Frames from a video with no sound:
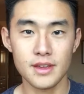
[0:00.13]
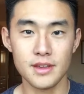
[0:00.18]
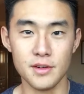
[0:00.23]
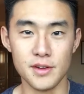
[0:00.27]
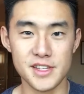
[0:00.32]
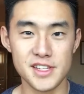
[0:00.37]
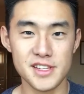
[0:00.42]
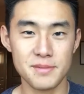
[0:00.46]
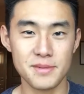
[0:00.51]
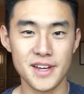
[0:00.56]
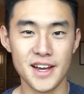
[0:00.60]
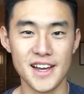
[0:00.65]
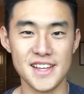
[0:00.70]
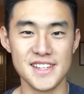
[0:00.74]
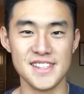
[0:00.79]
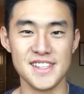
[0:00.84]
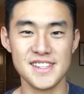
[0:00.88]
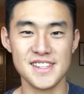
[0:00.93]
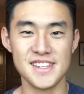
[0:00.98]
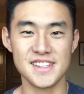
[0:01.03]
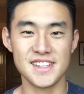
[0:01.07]
What's up,
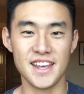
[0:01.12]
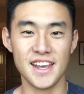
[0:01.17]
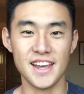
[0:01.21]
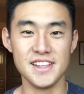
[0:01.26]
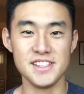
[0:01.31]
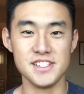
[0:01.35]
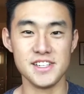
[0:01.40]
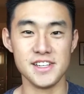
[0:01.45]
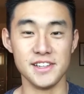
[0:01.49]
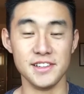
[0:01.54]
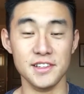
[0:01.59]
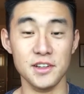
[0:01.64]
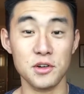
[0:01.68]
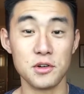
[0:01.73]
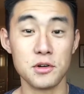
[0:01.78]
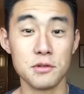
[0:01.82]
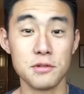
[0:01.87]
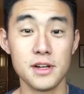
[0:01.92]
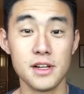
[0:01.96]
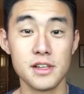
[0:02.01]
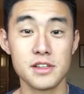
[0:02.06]
guys? This is Kanji,
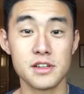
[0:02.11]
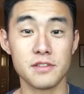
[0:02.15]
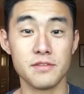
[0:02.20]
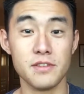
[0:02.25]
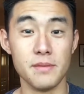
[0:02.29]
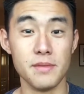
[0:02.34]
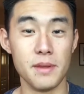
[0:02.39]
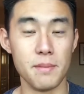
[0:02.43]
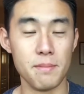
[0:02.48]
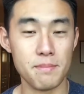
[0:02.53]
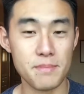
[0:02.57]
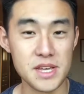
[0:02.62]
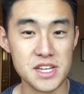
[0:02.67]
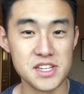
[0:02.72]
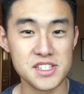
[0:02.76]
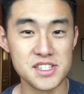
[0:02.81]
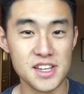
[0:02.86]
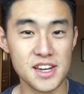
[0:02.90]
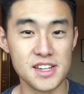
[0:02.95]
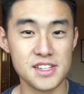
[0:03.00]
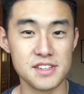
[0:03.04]
local realtor from the beach
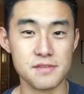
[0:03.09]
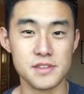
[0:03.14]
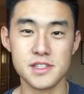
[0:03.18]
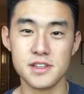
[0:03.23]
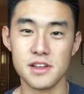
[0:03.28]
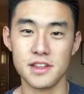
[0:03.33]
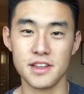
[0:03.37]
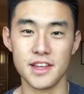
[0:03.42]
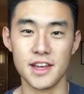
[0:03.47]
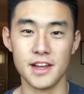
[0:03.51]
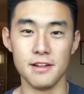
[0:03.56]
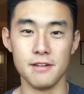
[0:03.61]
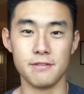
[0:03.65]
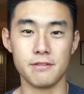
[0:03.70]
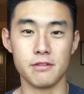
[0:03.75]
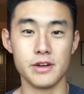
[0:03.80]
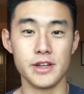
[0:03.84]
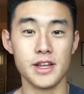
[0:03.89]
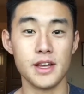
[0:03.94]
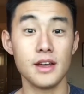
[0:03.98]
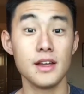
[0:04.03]
cities of Southern
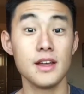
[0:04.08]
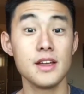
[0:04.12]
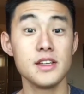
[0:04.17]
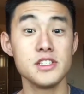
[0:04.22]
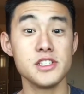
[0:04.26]
California,